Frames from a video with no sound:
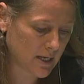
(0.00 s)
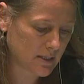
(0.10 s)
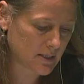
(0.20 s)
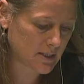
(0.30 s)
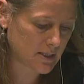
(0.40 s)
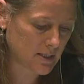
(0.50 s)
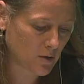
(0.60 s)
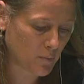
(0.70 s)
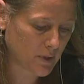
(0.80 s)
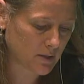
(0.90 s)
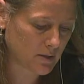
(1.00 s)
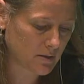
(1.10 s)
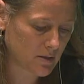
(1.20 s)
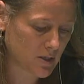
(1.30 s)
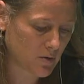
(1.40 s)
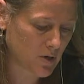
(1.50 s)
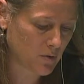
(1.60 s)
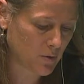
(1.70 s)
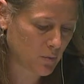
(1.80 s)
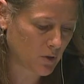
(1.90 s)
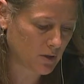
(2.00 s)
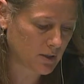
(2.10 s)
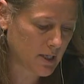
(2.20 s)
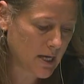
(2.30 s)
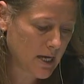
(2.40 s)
and assist our partners around the world